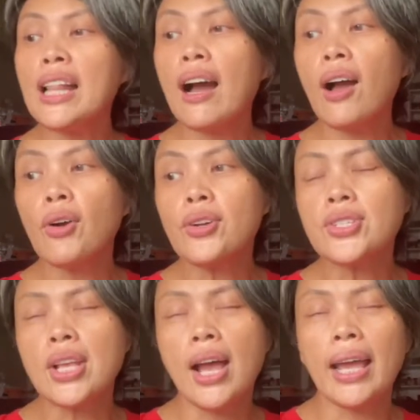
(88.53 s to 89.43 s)
ako
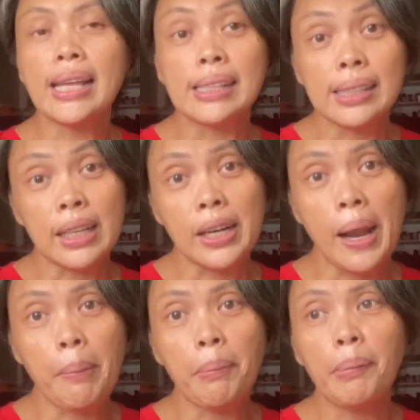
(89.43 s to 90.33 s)
sa
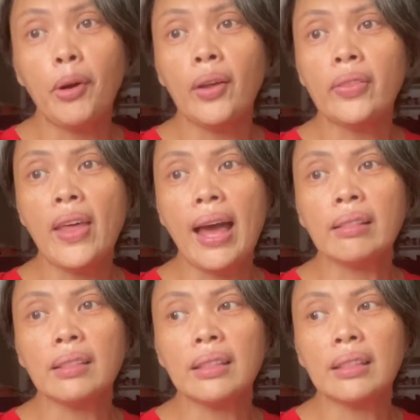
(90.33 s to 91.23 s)
Instagram that
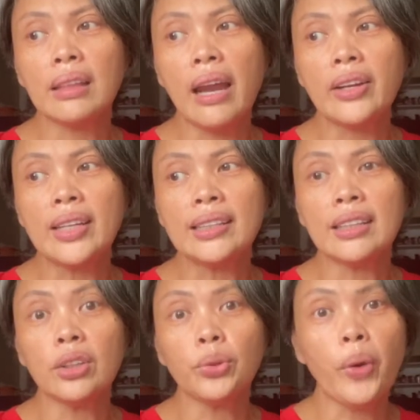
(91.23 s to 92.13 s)
I really
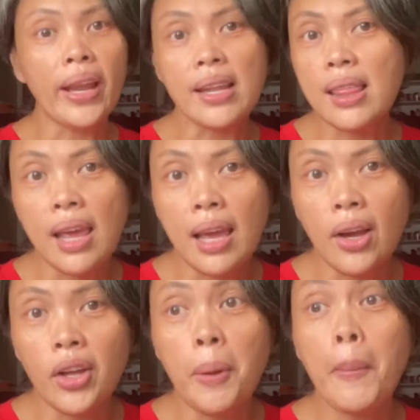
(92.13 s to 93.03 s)
didn't do
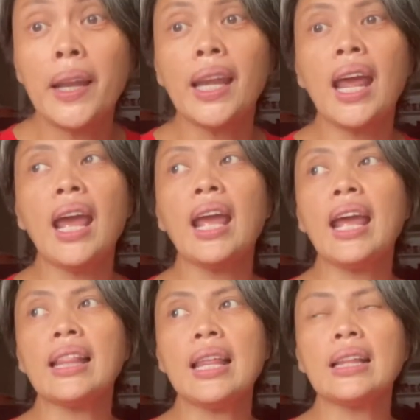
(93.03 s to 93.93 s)
anything on a Monday
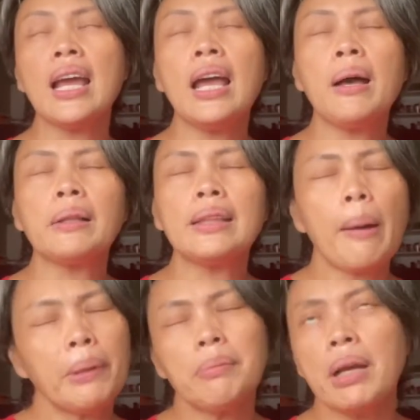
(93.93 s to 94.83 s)
and that
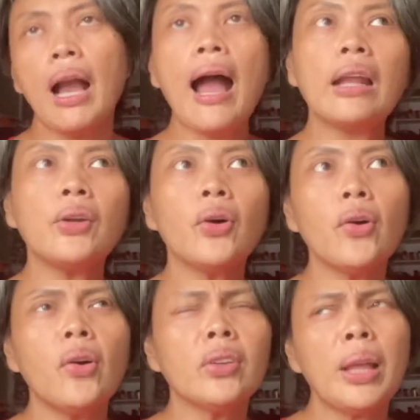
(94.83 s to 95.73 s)
dapat
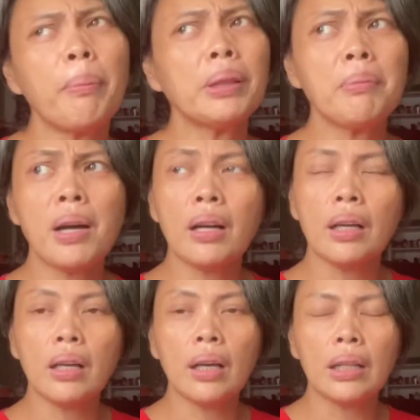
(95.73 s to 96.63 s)

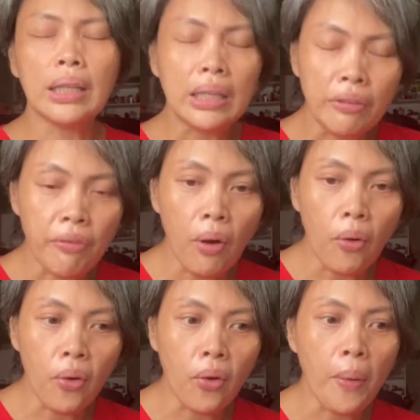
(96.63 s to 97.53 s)
mag-leave
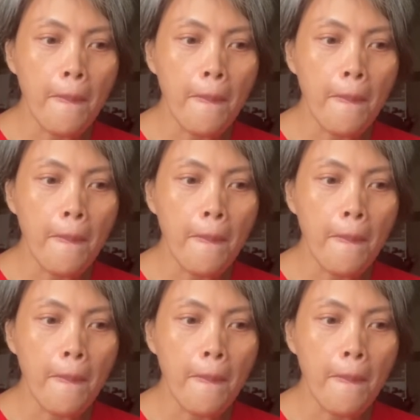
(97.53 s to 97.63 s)
ako.